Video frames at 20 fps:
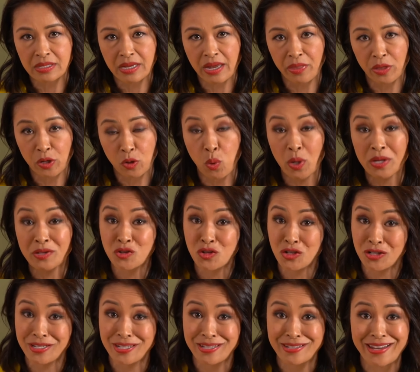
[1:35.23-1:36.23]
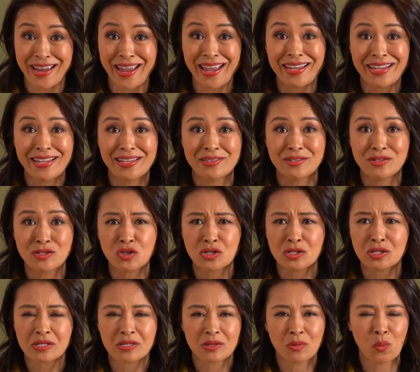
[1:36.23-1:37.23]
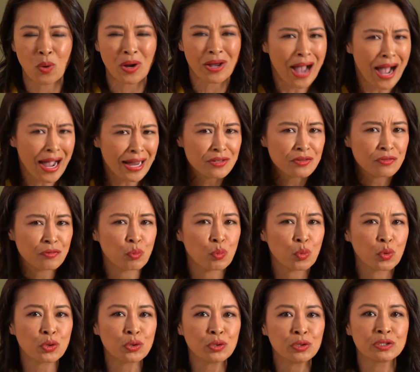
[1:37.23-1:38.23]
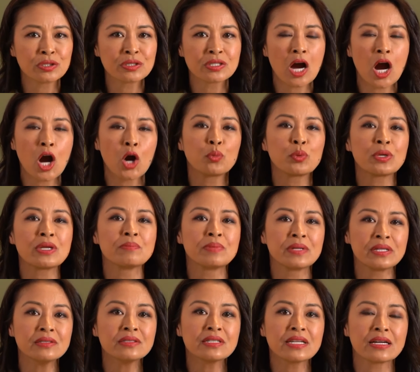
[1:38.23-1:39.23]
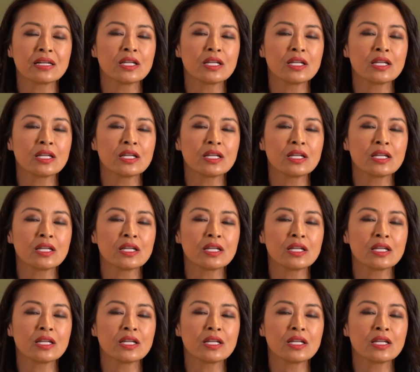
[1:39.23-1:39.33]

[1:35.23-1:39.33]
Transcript: And the question today is just what kind of world are we building?